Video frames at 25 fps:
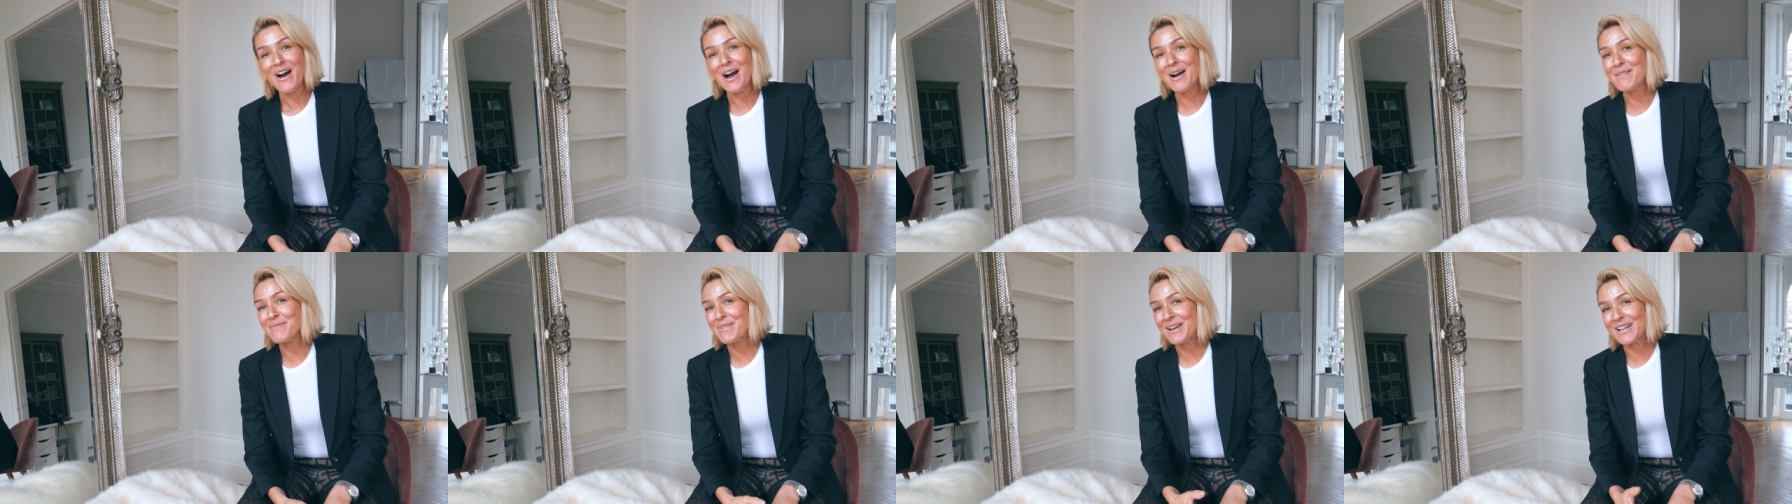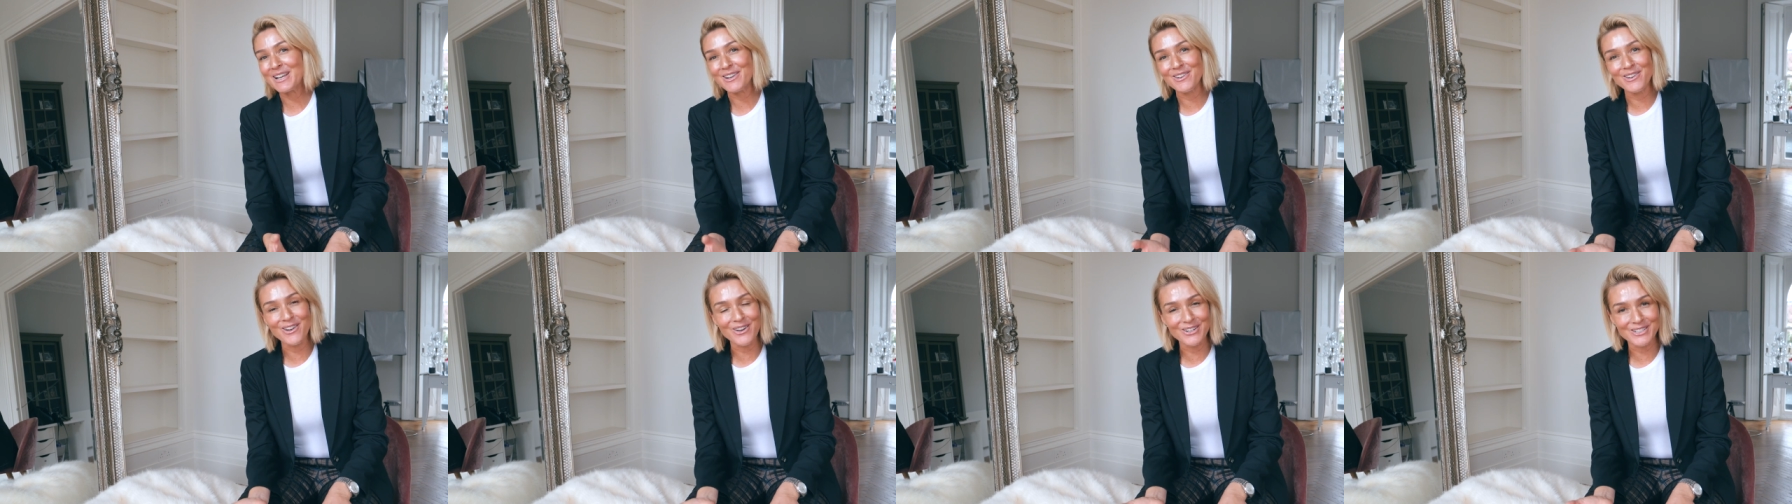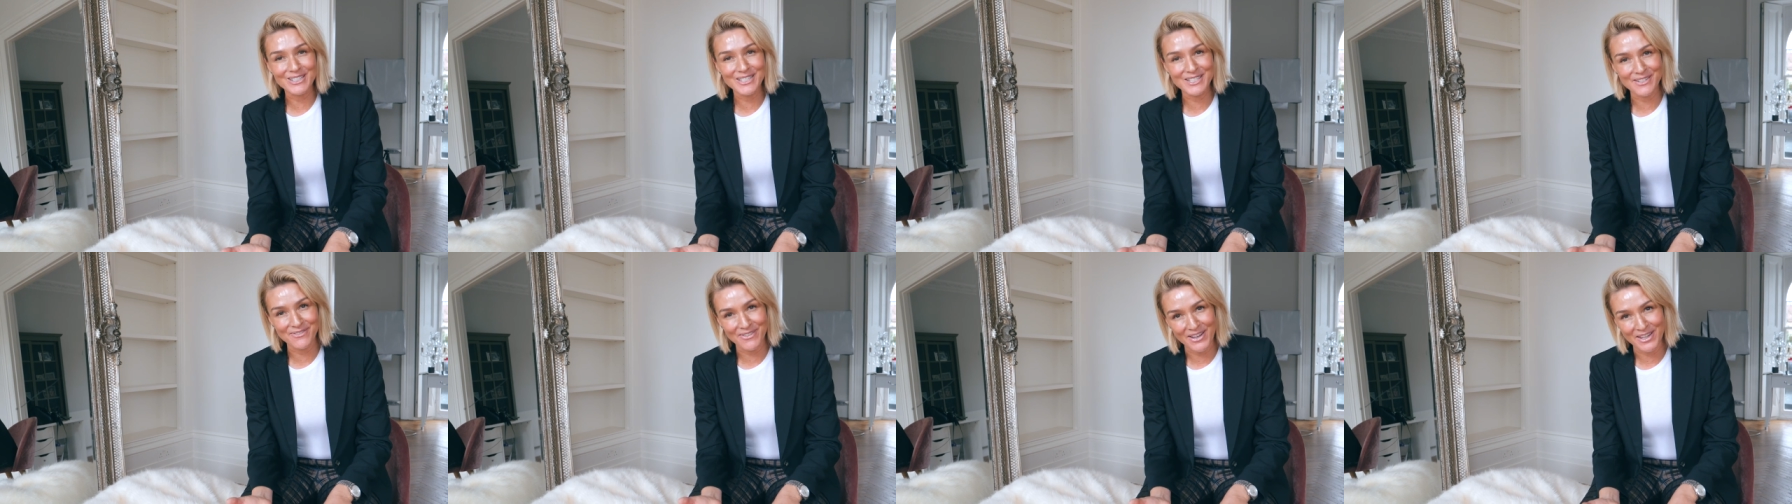I make
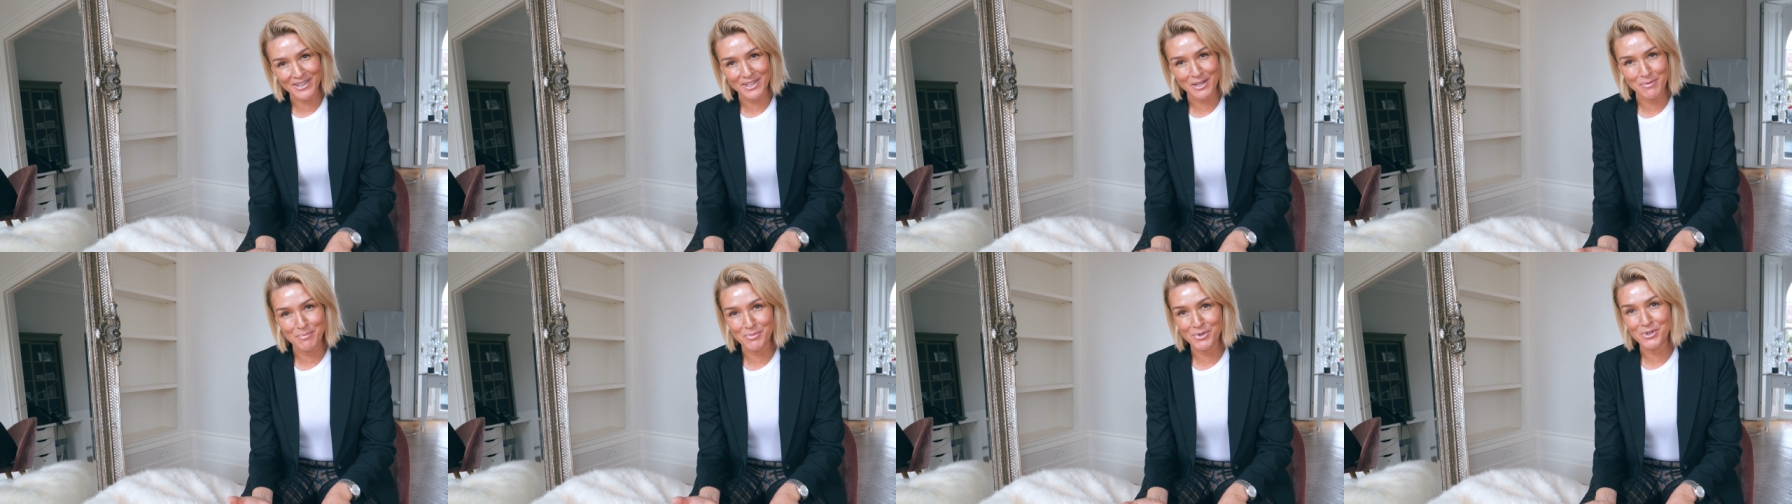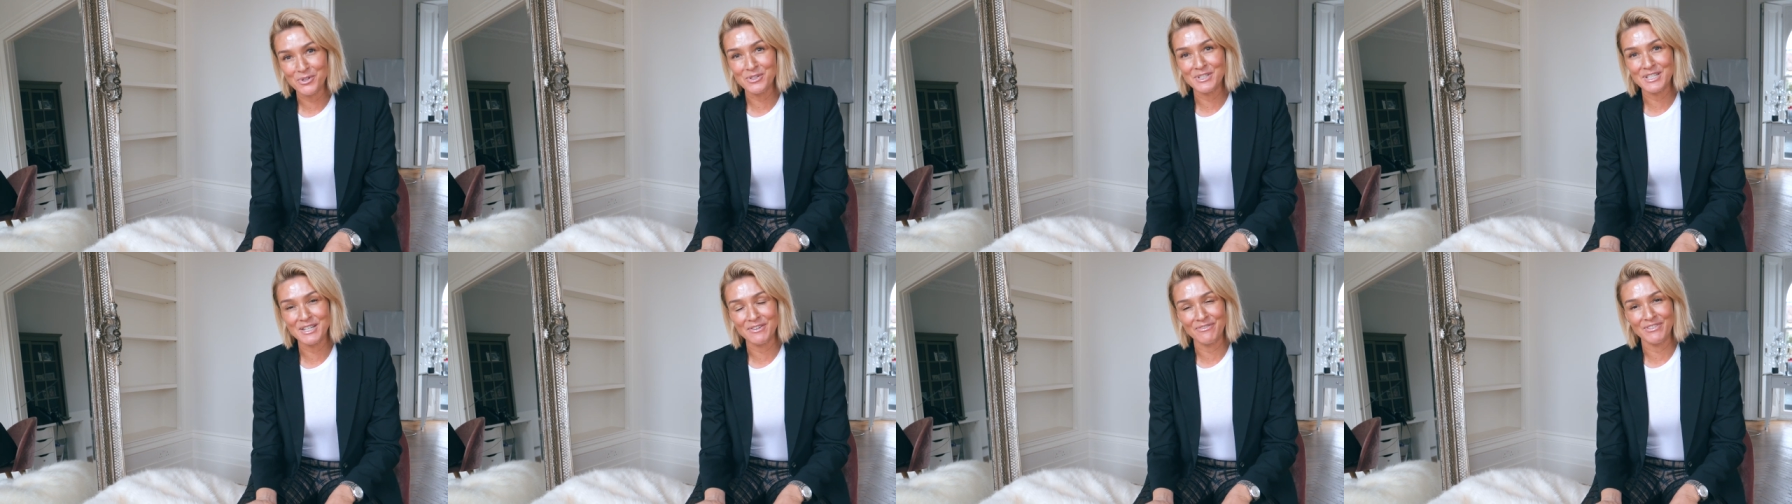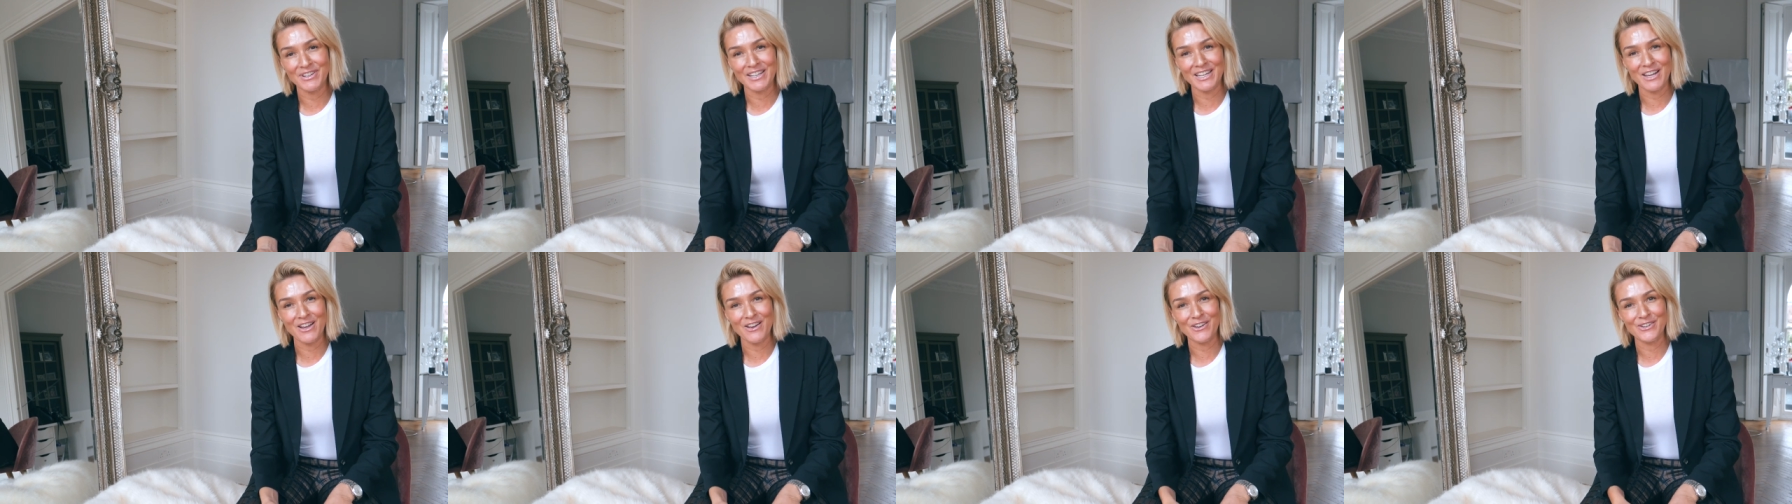lots of other
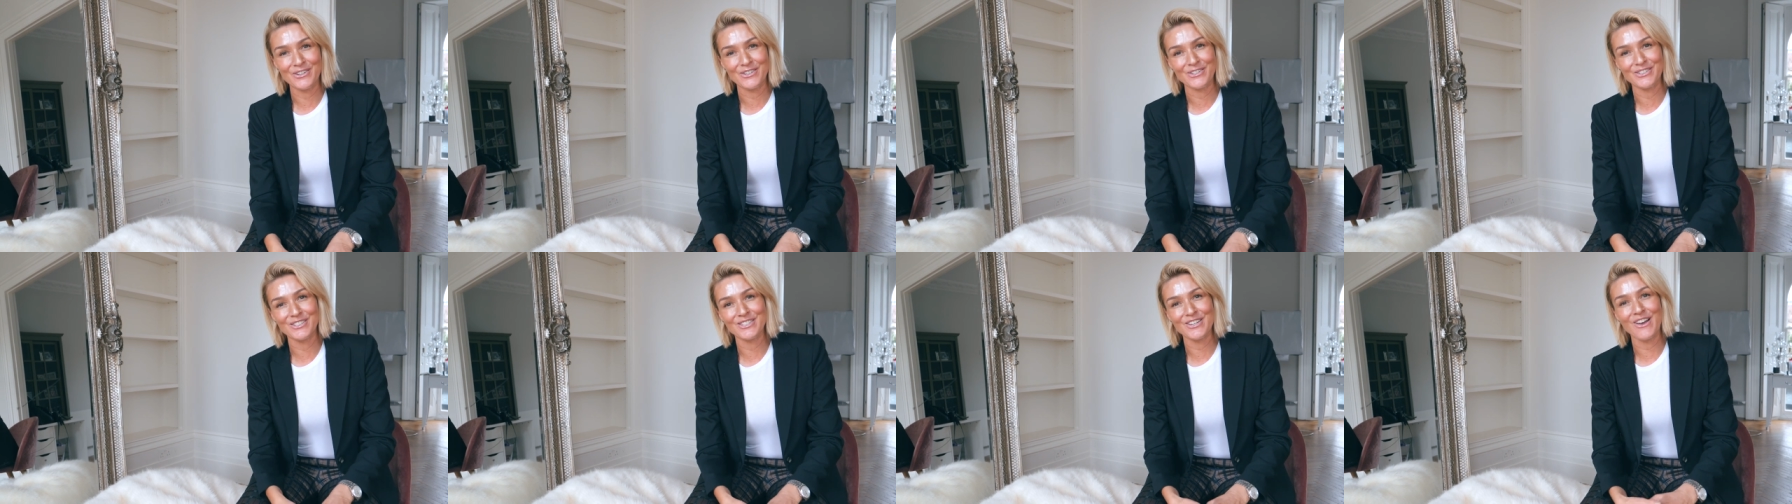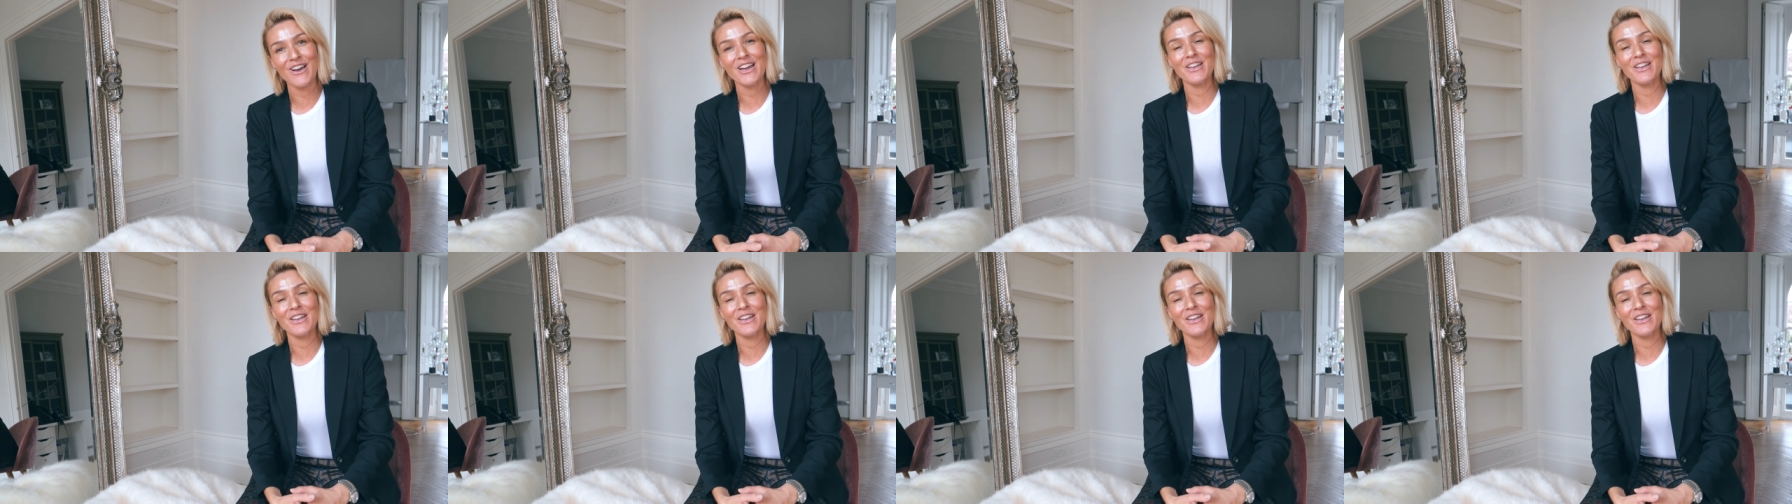beauty videos.